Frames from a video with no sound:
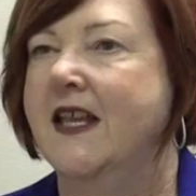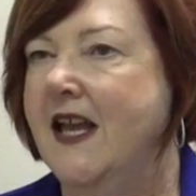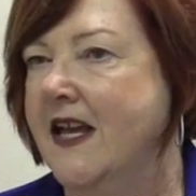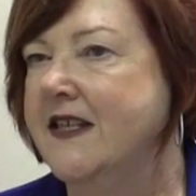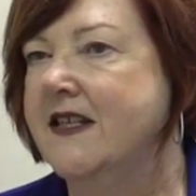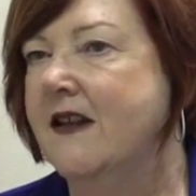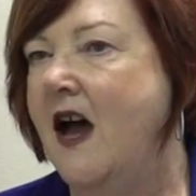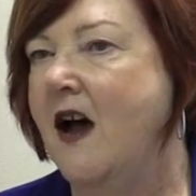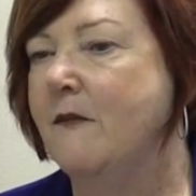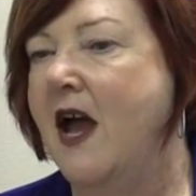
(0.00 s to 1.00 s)
Yes,
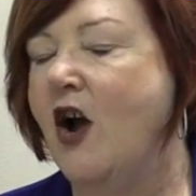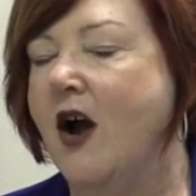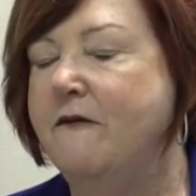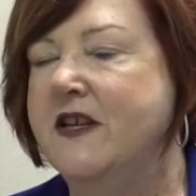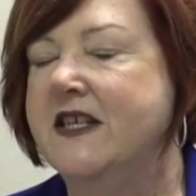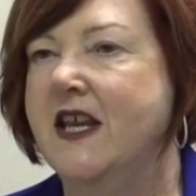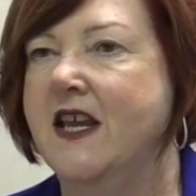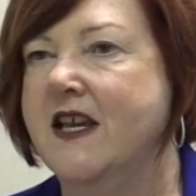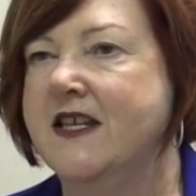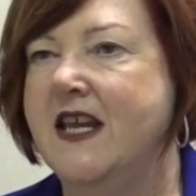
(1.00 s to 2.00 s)
my office
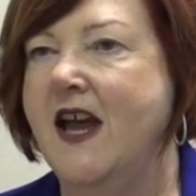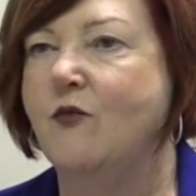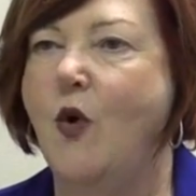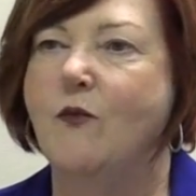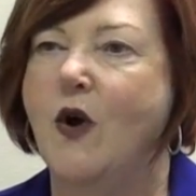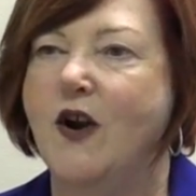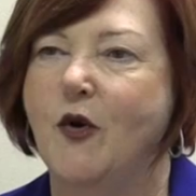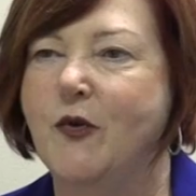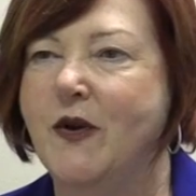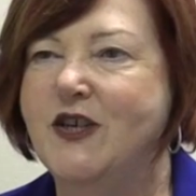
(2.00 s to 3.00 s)
is at
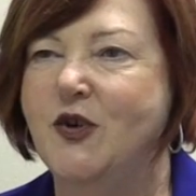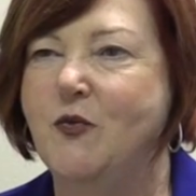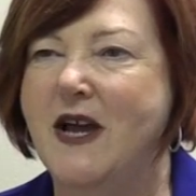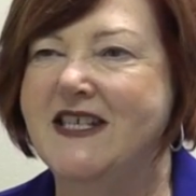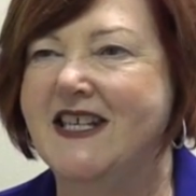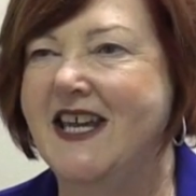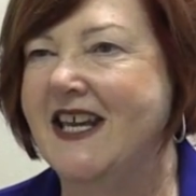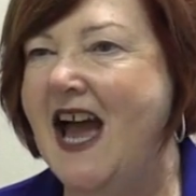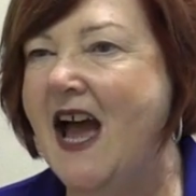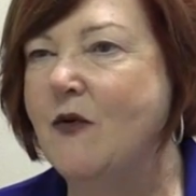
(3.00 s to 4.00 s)
11032 West Lincoln
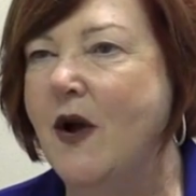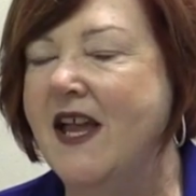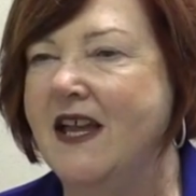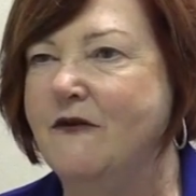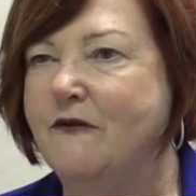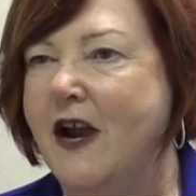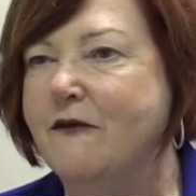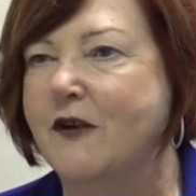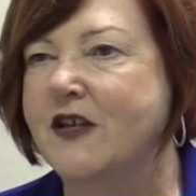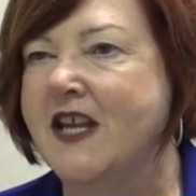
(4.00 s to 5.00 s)
Highway in
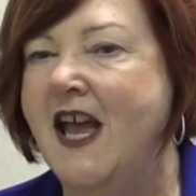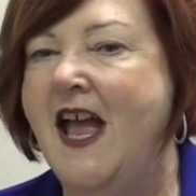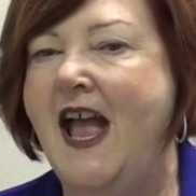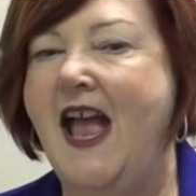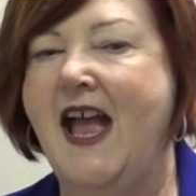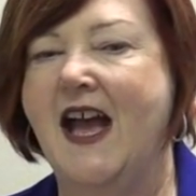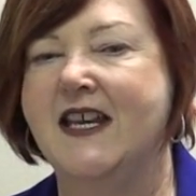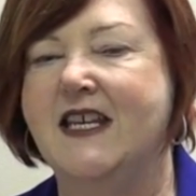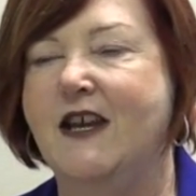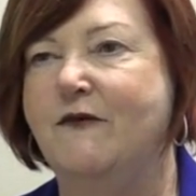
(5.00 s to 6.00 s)
Frankfort.
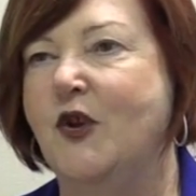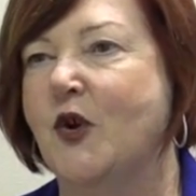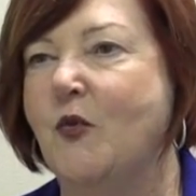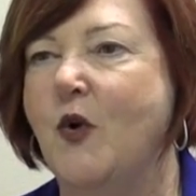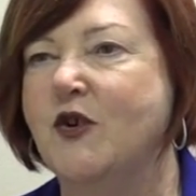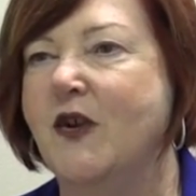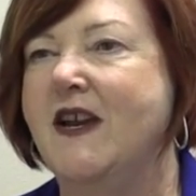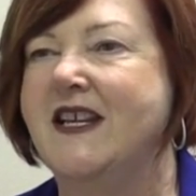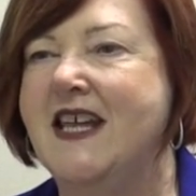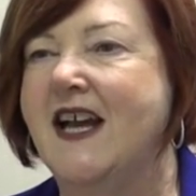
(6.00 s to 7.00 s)
And if you're wondering
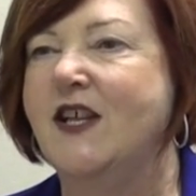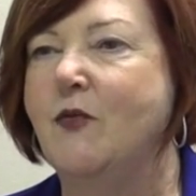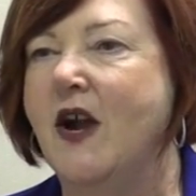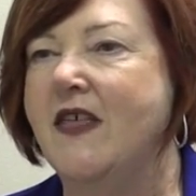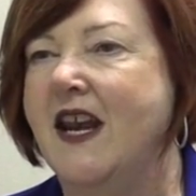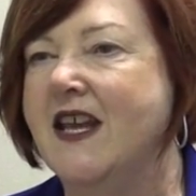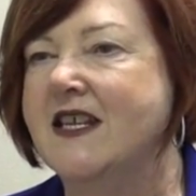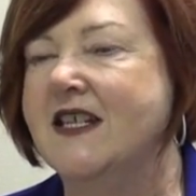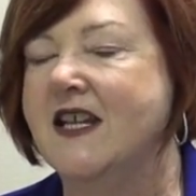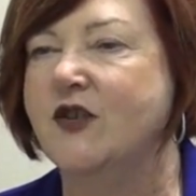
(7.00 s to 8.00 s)
exactly where that
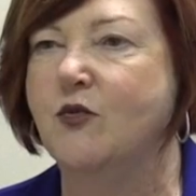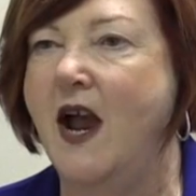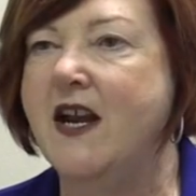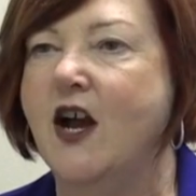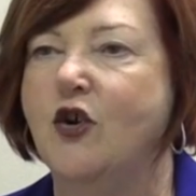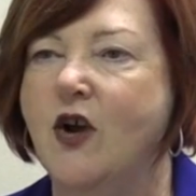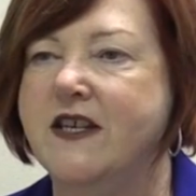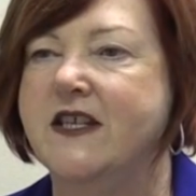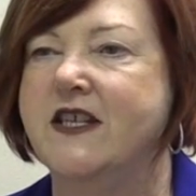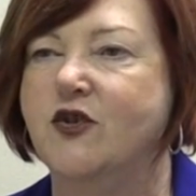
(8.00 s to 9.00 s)
is, it's right
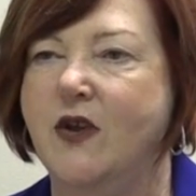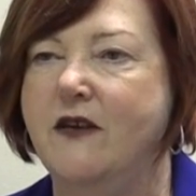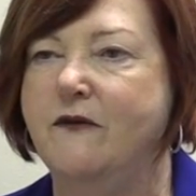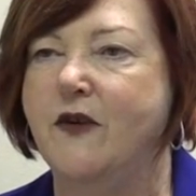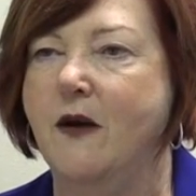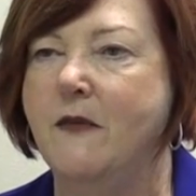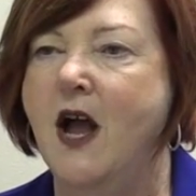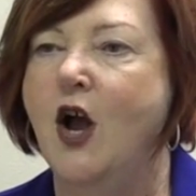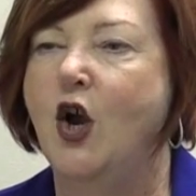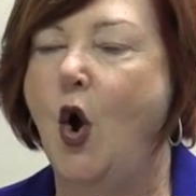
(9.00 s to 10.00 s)
across the street from
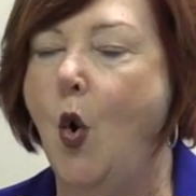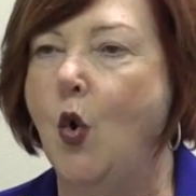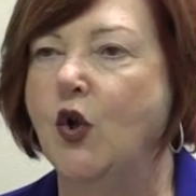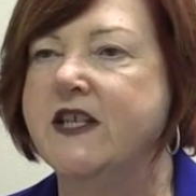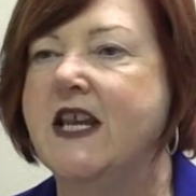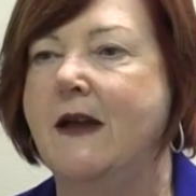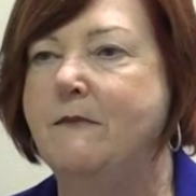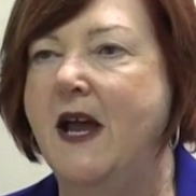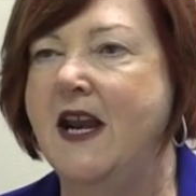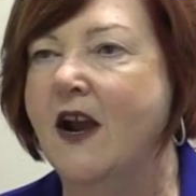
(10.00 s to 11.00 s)
Kohl's and
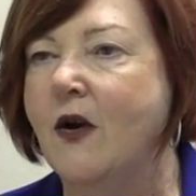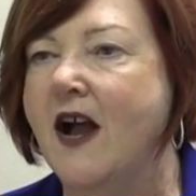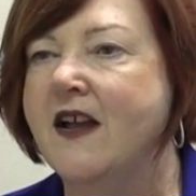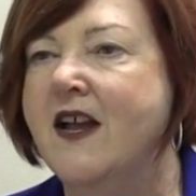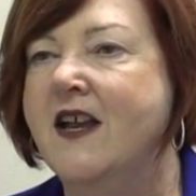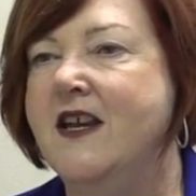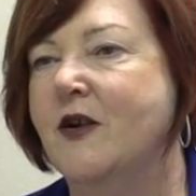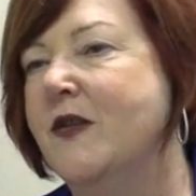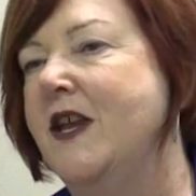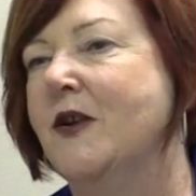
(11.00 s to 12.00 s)
Panera,
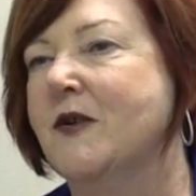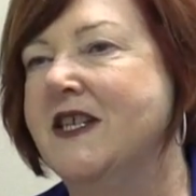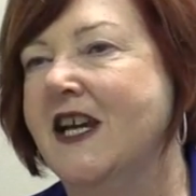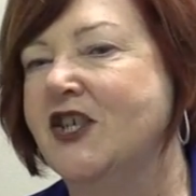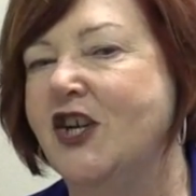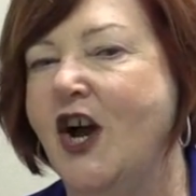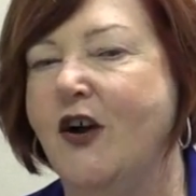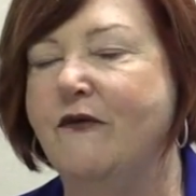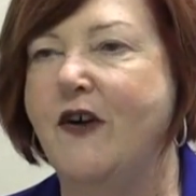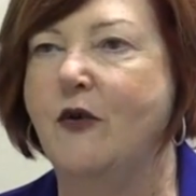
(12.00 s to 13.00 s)
near the intersection
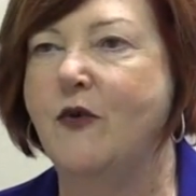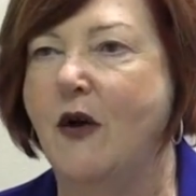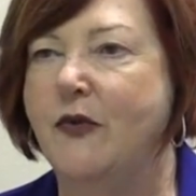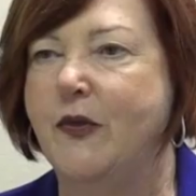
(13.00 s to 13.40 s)
of Route